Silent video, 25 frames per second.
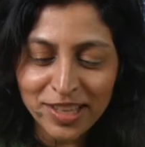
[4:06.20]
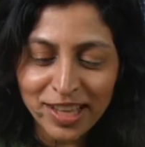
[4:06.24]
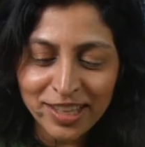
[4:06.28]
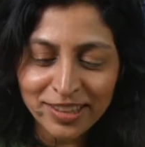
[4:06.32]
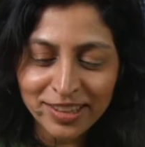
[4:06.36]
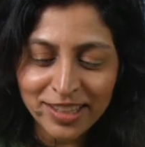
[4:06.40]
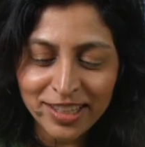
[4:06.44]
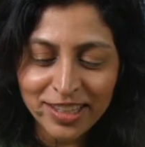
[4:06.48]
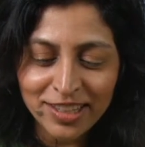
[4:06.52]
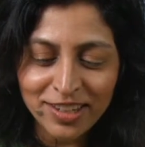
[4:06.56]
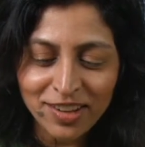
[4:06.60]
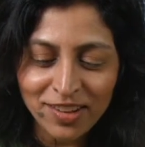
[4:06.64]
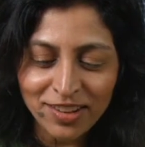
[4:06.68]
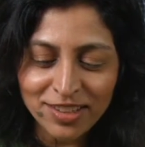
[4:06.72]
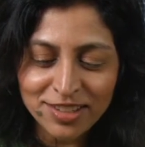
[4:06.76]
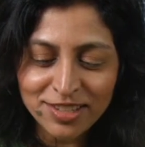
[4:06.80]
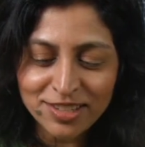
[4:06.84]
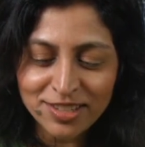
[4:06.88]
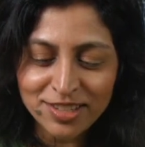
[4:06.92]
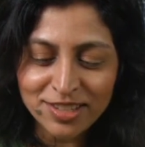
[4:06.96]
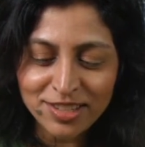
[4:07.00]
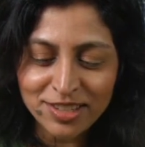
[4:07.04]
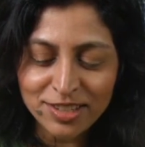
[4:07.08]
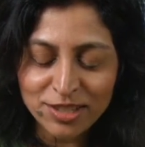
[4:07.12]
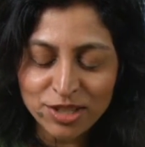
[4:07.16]
that they're
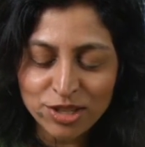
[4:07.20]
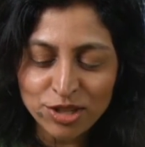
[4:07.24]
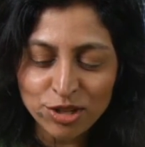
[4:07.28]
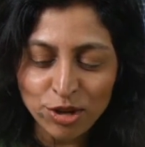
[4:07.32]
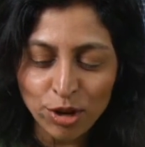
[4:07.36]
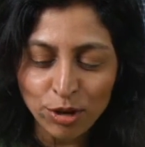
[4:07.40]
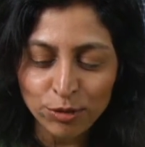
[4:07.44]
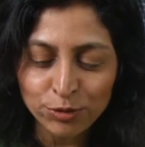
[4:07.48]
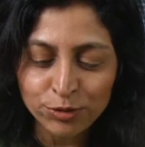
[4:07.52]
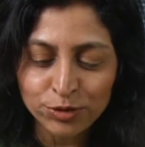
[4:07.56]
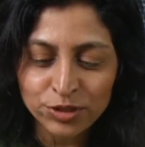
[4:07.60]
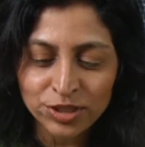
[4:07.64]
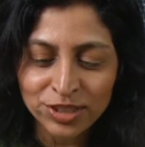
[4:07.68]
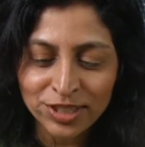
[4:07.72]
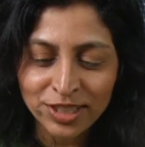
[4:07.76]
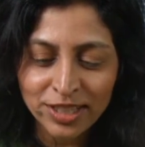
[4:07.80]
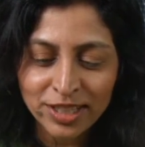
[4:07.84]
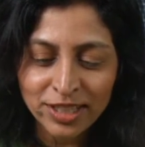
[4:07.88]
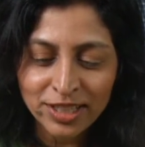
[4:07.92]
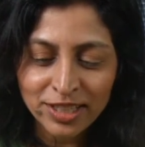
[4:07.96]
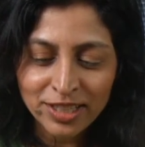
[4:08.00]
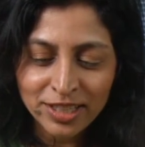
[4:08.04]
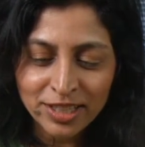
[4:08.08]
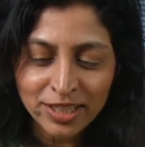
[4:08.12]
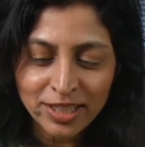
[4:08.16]
nice and soft
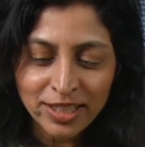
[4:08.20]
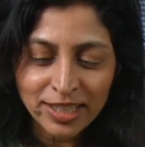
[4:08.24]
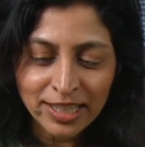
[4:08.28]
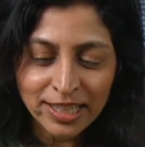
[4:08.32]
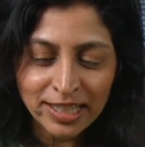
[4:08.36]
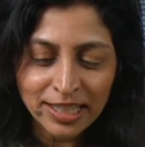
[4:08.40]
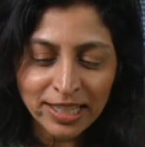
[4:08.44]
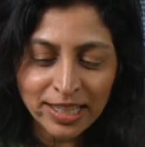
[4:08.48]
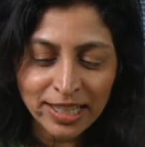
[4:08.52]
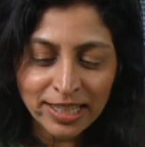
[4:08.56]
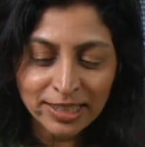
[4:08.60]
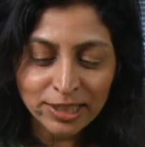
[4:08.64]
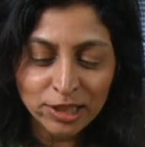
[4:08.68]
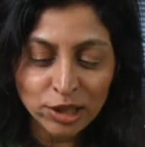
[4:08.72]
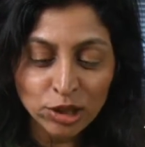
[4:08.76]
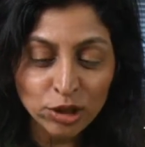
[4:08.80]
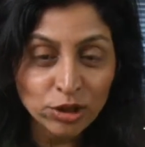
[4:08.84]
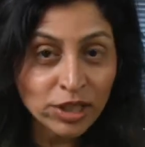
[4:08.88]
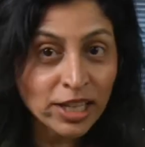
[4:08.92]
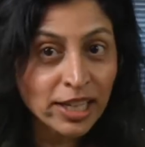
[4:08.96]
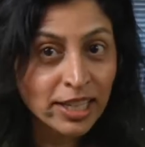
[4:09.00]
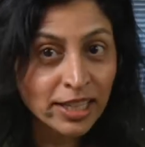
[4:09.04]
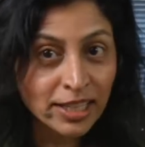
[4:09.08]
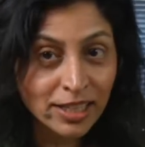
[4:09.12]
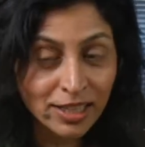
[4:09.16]
and
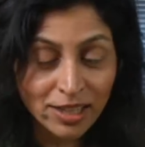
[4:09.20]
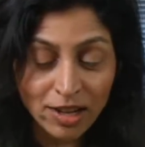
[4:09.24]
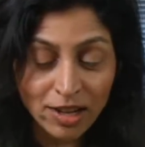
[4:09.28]
looking